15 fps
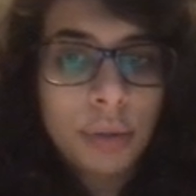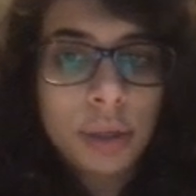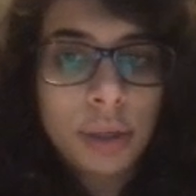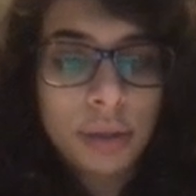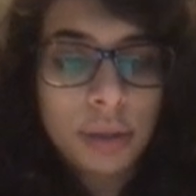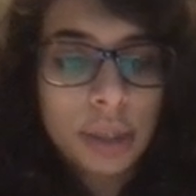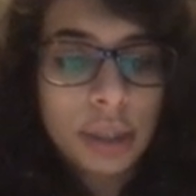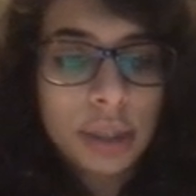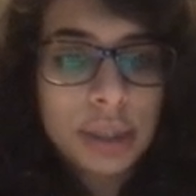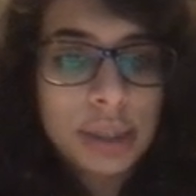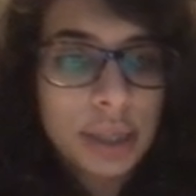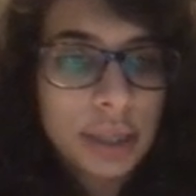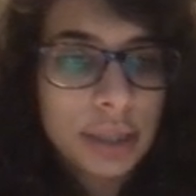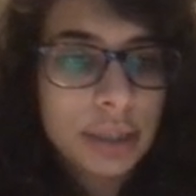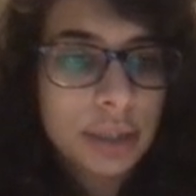We know that is
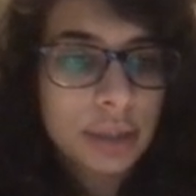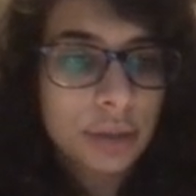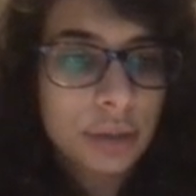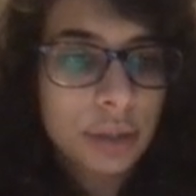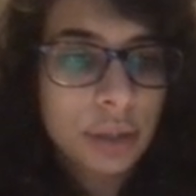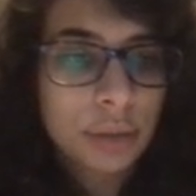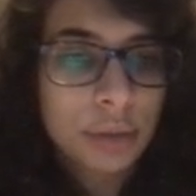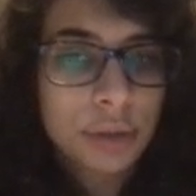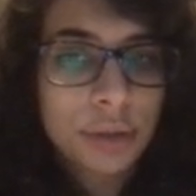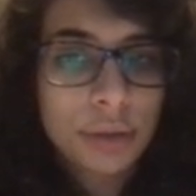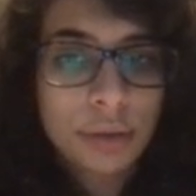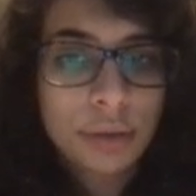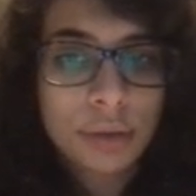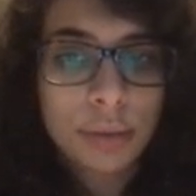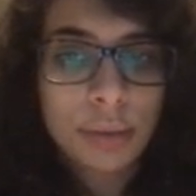less than or equal
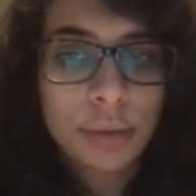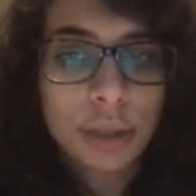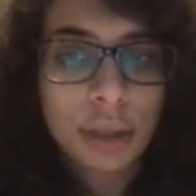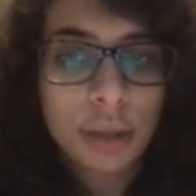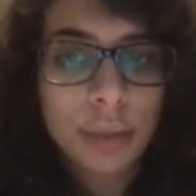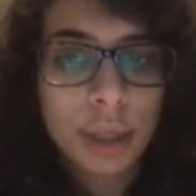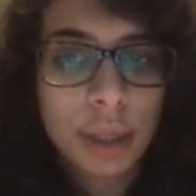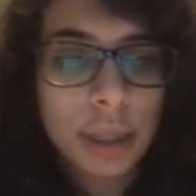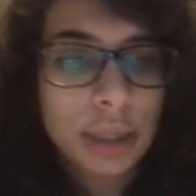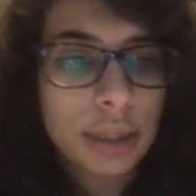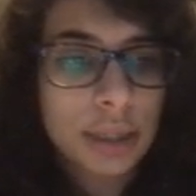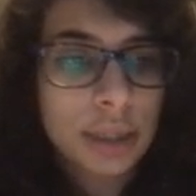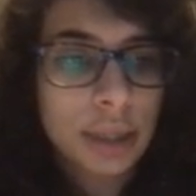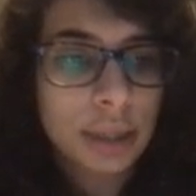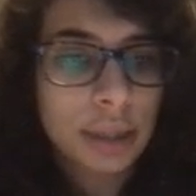to, so I'm talking about a
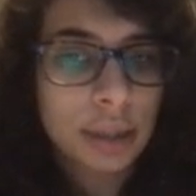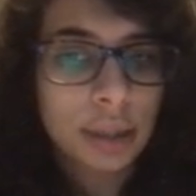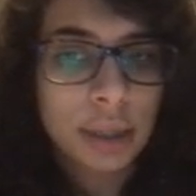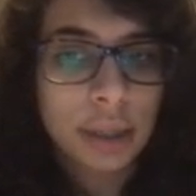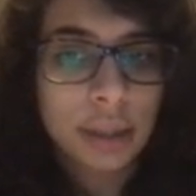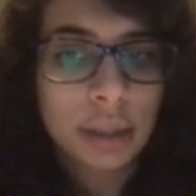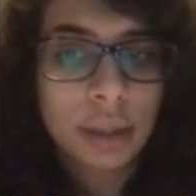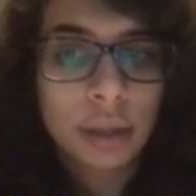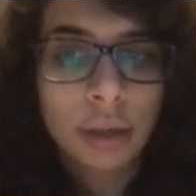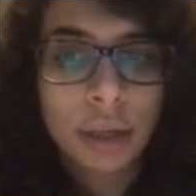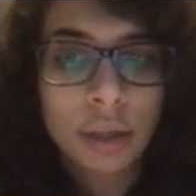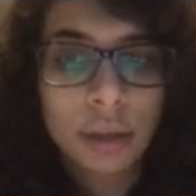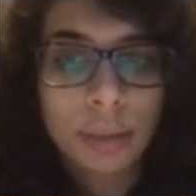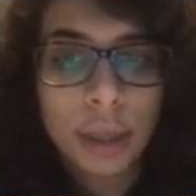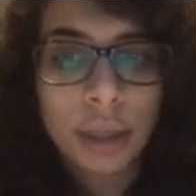solid line here.
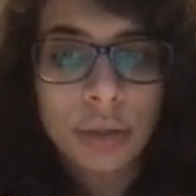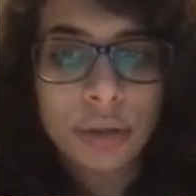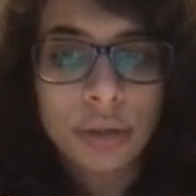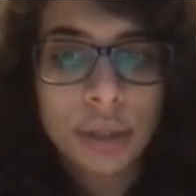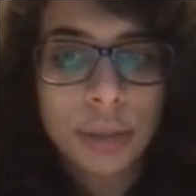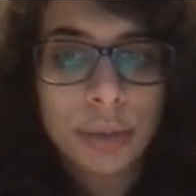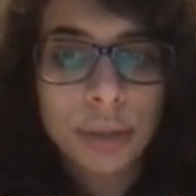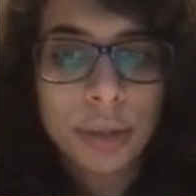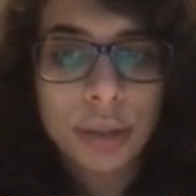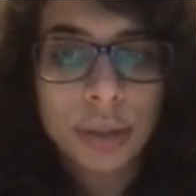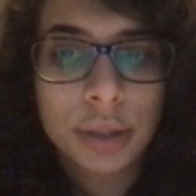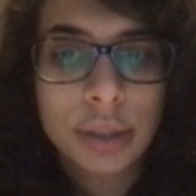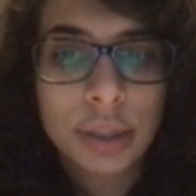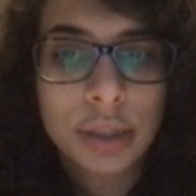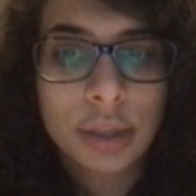I know my intercepts are at
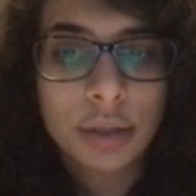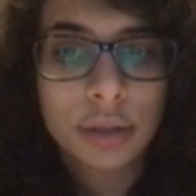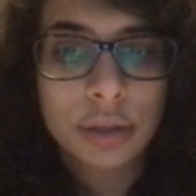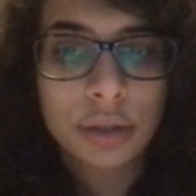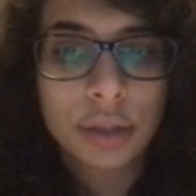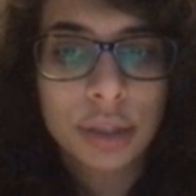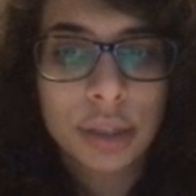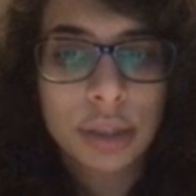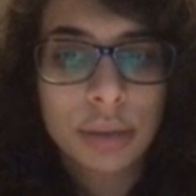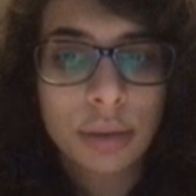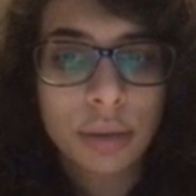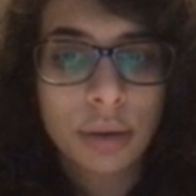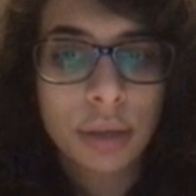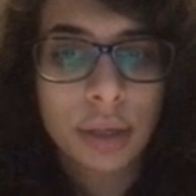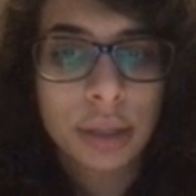600,
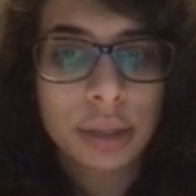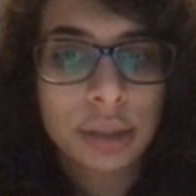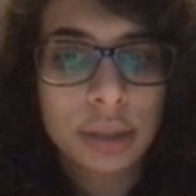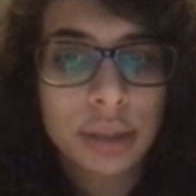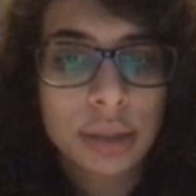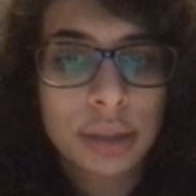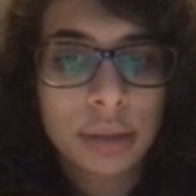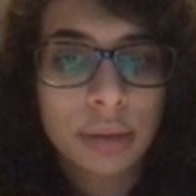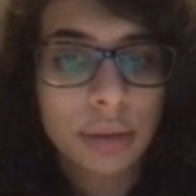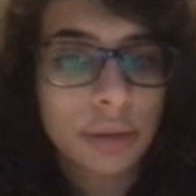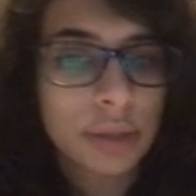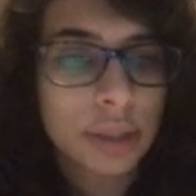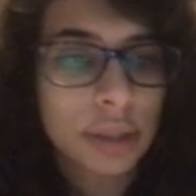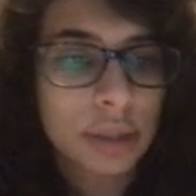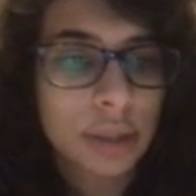0, and 0,
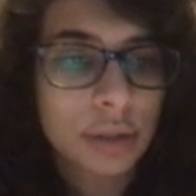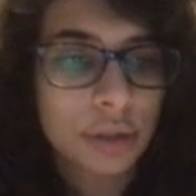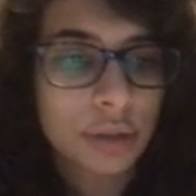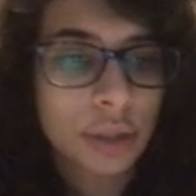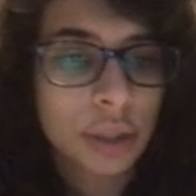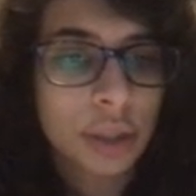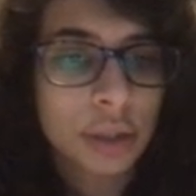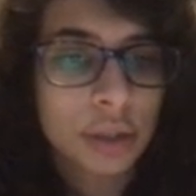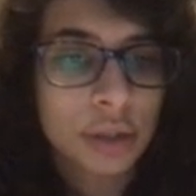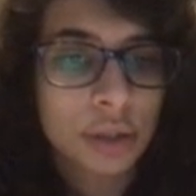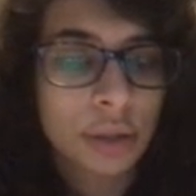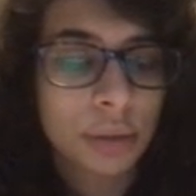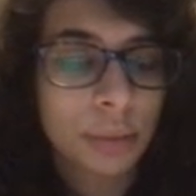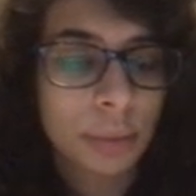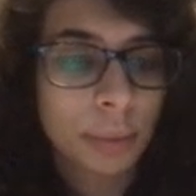600. And
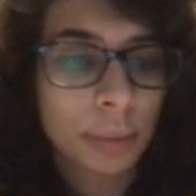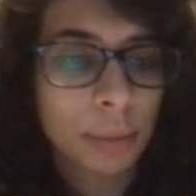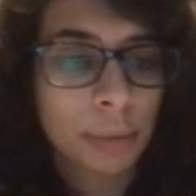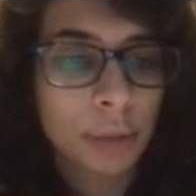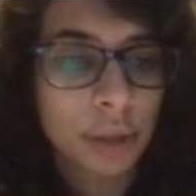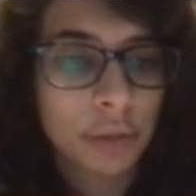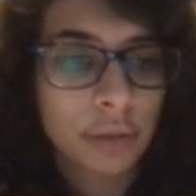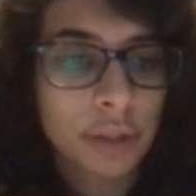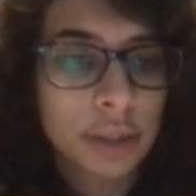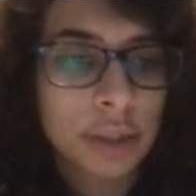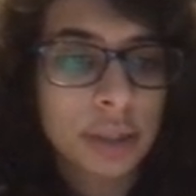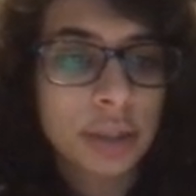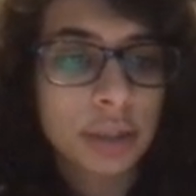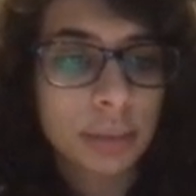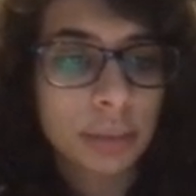so remember, if
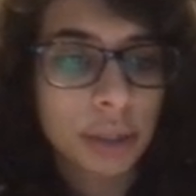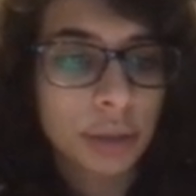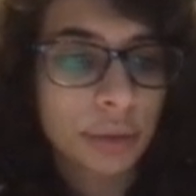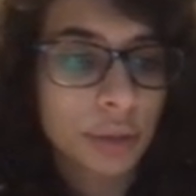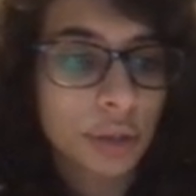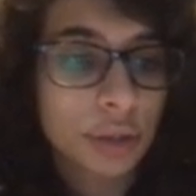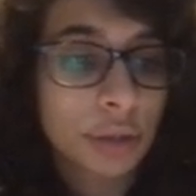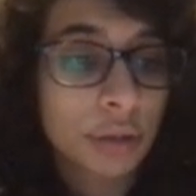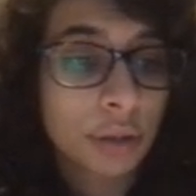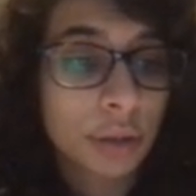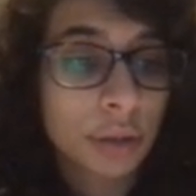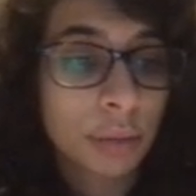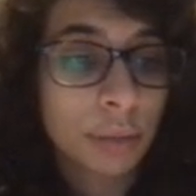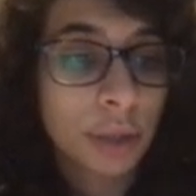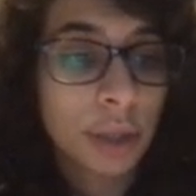this is something you're
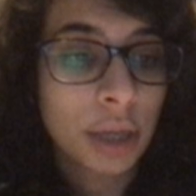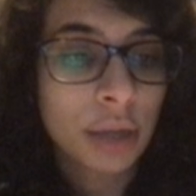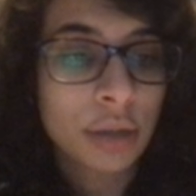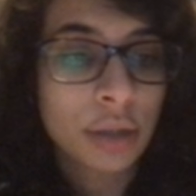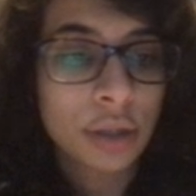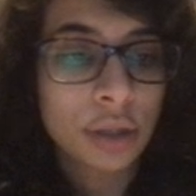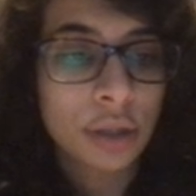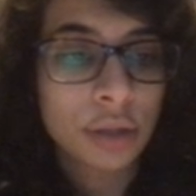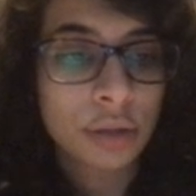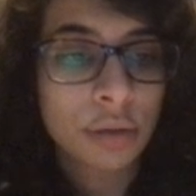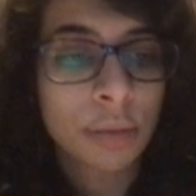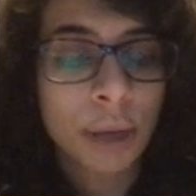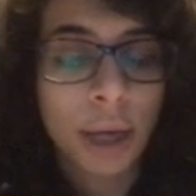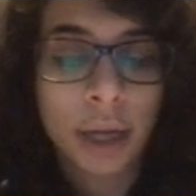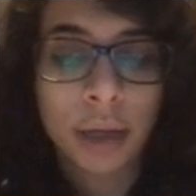struggling with, I suggest
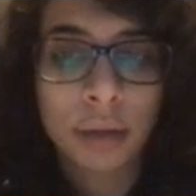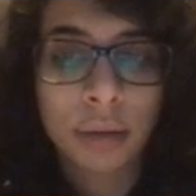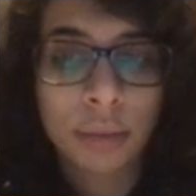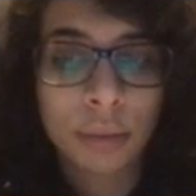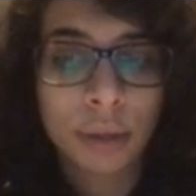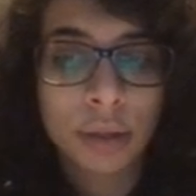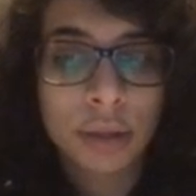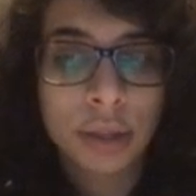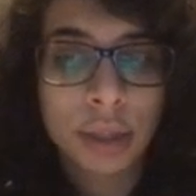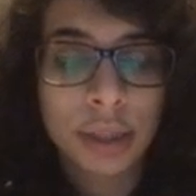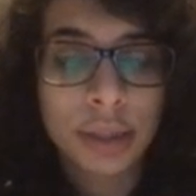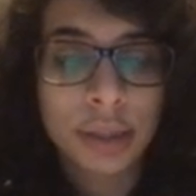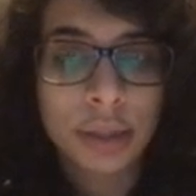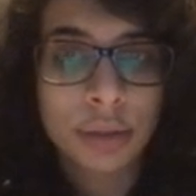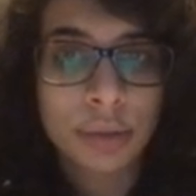go back and watch
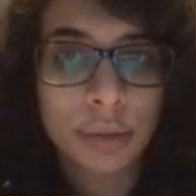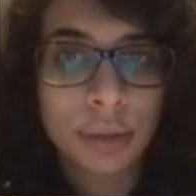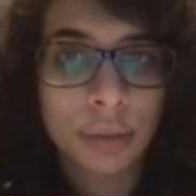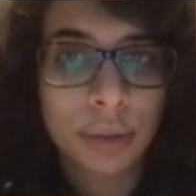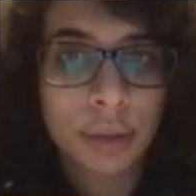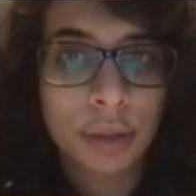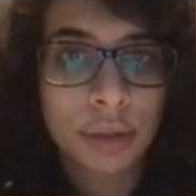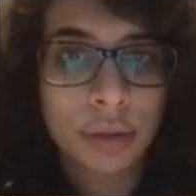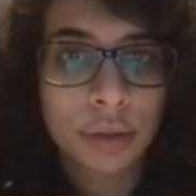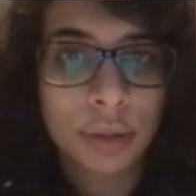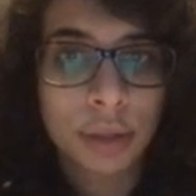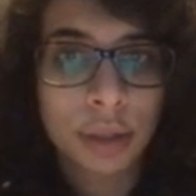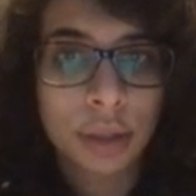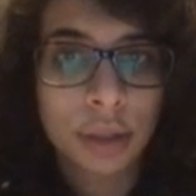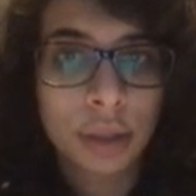lesson 21 and
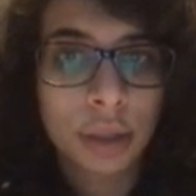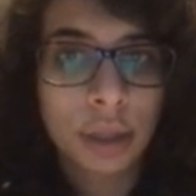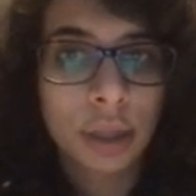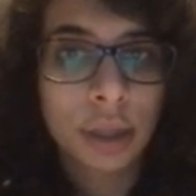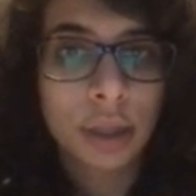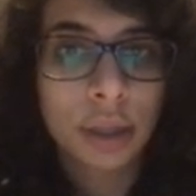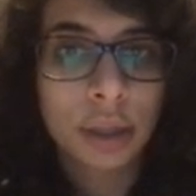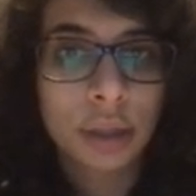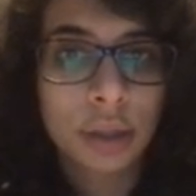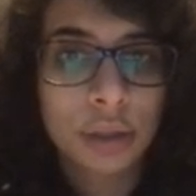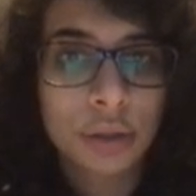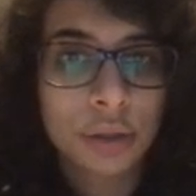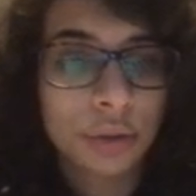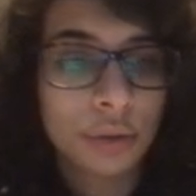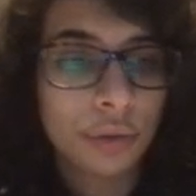
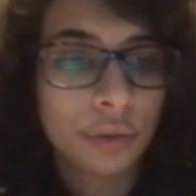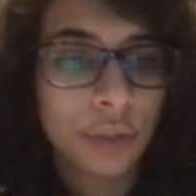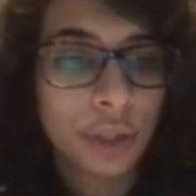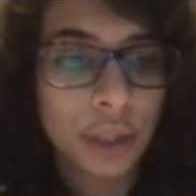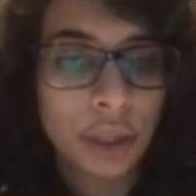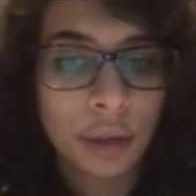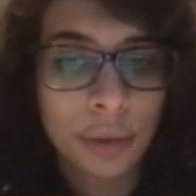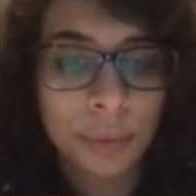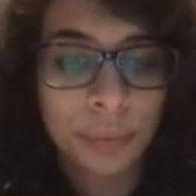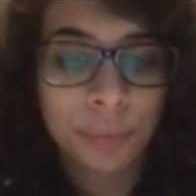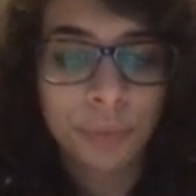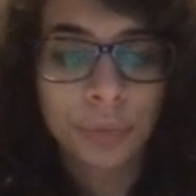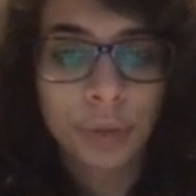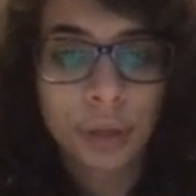22 video.